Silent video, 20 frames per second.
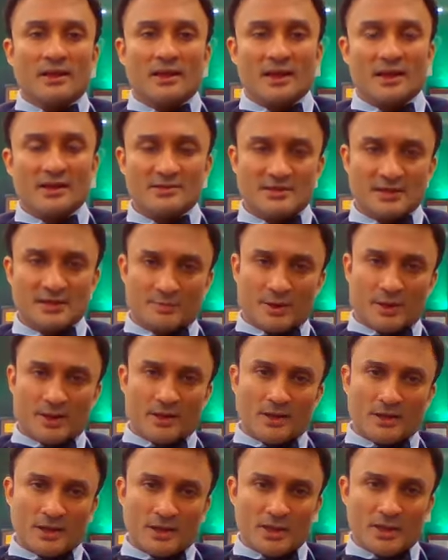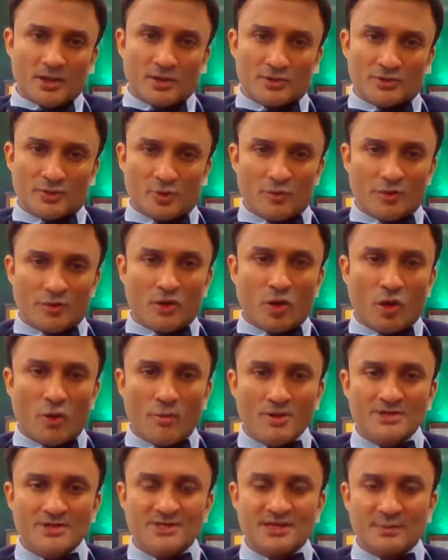Yes, Deepa. So the
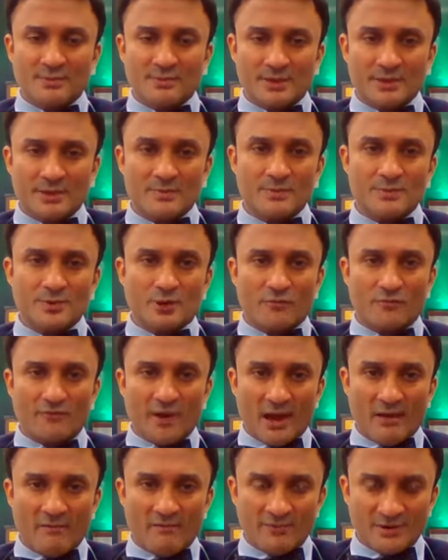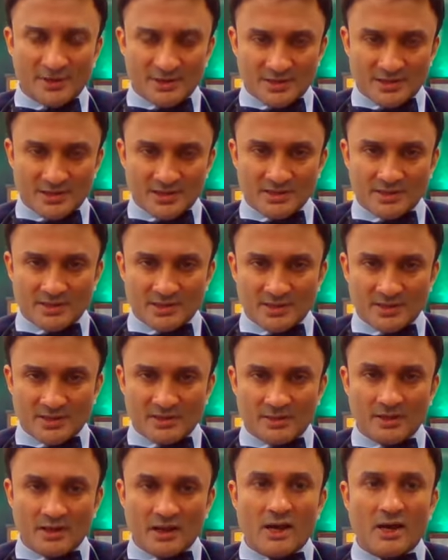common symptoms of valve disease here
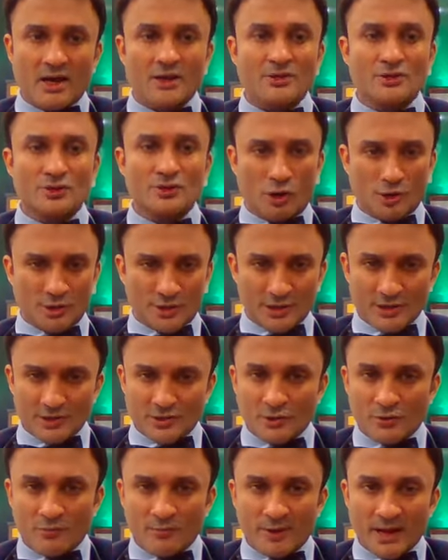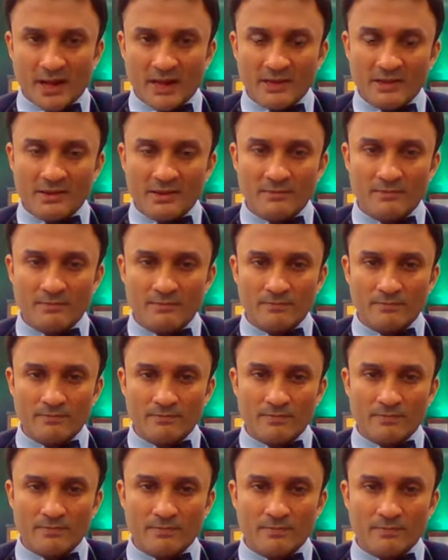are shortness of breath,
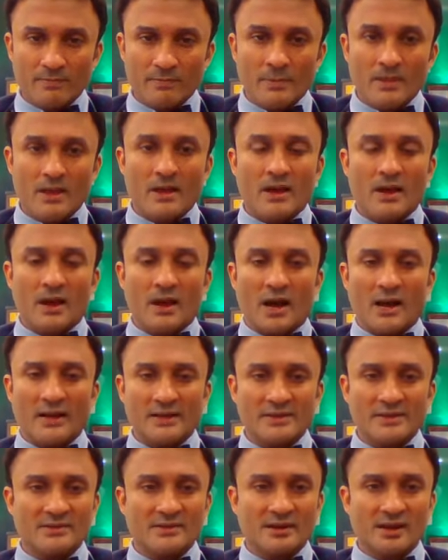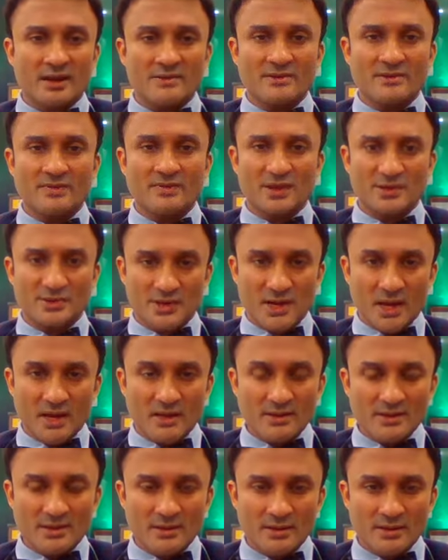uneasiness in the
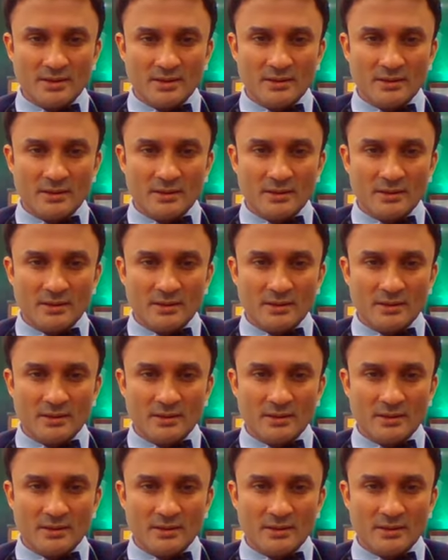chest,